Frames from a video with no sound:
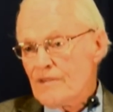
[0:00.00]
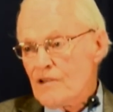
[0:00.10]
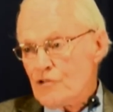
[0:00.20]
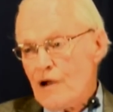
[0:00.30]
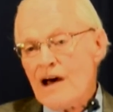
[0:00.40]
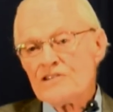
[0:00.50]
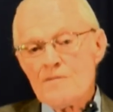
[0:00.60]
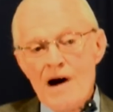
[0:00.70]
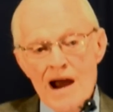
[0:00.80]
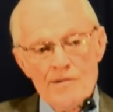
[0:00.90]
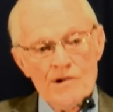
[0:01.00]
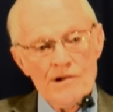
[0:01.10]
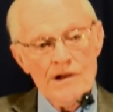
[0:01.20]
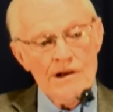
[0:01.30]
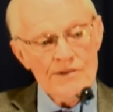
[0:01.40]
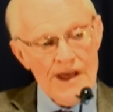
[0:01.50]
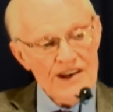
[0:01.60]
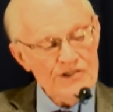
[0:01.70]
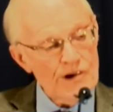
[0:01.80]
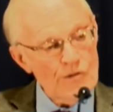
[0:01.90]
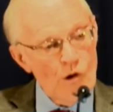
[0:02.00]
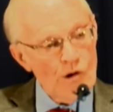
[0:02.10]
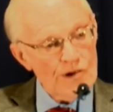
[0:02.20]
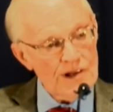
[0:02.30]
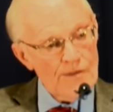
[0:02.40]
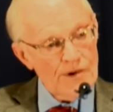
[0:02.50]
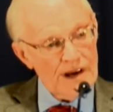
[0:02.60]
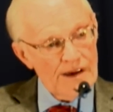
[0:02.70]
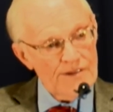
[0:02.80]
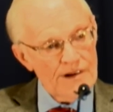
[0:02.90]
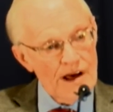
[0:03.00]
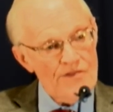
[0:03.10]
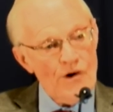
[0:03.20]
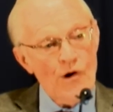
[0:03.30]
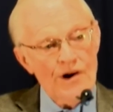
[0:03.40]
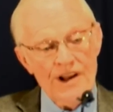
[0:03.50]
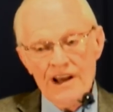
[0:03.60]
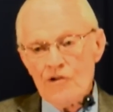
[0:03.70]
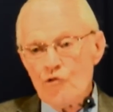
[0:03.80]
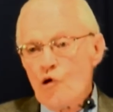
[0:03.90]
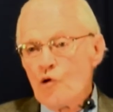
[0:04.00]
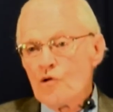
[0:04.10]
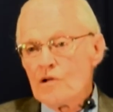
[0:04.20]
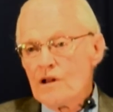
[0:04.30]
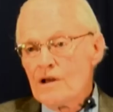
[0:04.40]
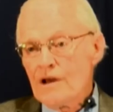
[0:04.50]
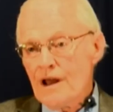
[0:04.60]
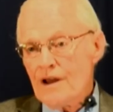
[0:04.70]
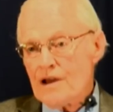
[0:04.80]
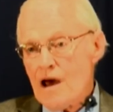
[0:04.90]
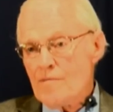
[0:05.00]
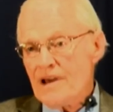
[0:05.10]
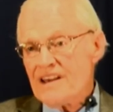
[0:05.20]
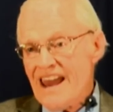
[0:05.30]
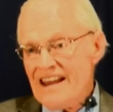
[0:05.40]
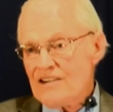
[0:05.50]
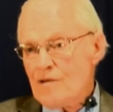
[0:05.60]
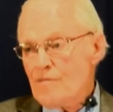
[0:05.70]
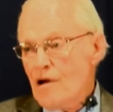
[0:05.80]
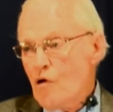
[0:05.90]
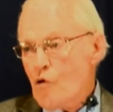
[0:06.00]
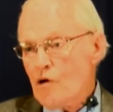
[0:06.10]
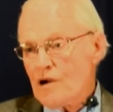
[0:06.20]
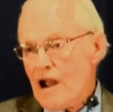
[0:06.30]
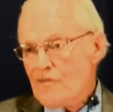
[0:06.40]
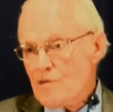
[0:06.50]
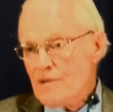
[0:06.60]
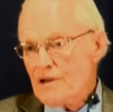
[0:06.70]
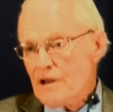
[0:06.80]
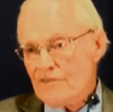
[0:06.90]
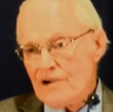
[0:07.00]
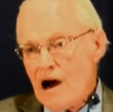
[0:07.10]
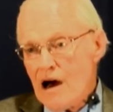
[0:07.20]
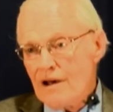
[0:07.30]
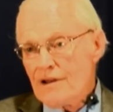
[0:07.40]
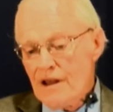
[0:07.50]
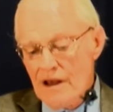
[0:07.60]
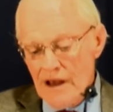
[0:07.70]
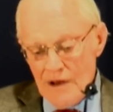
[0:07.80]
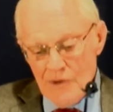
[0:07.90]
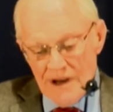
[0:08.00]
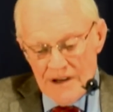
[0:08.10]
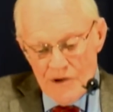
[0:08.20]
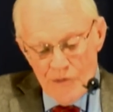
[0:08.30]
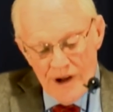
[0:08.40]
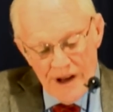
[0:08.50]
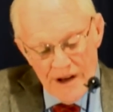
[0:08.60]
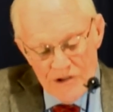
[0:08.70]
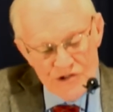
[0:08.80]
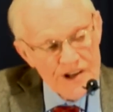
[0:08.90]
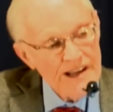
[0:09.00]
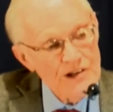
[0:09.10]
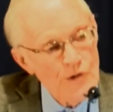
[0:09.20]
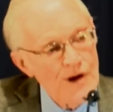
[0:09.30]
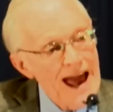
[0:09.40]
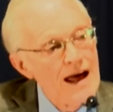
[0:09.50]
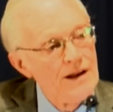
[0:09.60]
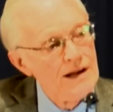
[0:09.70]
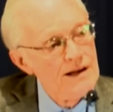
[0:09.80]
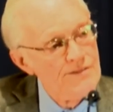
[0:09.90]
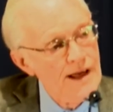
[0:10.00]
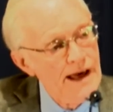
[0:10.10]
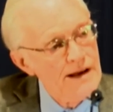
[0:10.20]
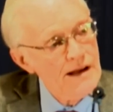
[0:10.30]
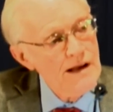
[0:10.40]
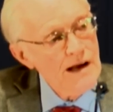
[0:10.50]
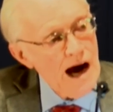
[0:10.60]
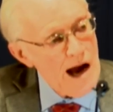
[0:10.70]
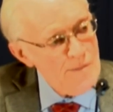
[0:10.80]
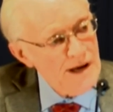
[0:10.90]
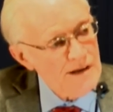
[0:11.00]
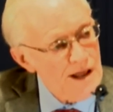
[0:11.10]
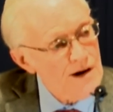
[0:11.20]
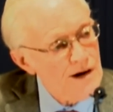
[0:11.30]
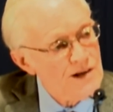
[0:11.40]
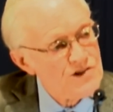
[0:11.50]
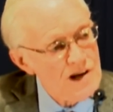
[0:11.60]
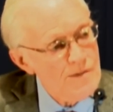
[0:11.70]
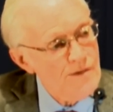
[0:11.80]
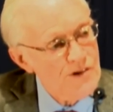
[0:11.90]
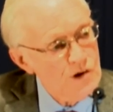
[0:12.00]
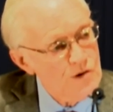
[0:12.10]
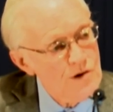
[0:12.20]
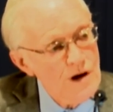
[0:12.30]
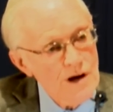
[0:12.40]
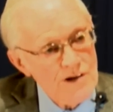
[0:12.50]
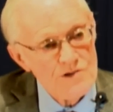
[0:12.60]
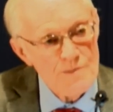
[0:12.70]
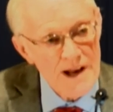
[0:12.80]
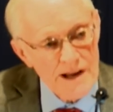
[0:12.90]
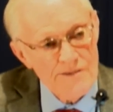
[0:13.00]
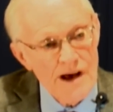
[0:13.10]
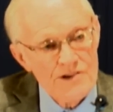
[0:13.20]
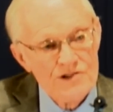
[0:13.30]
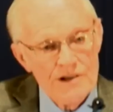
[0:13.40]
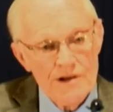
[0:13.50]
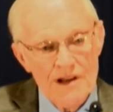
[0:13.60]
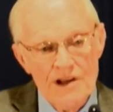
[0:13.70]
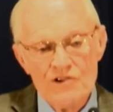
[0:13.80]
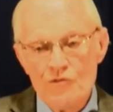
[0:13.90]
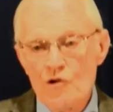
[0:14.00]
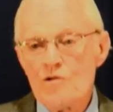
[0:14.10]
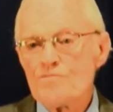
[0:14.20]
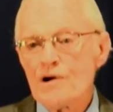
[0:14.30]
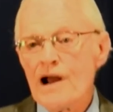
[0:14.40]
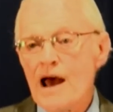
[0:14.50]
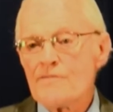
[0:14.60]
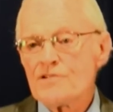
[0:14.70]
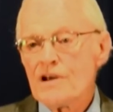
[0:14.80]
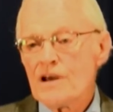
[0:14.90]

Throughout the Bible, that's the reward they were given authority, rule, and the coming kingdom or government of God. And we need to really understand the reality of that. I mean, literally, some of you and many of us in this room perhaps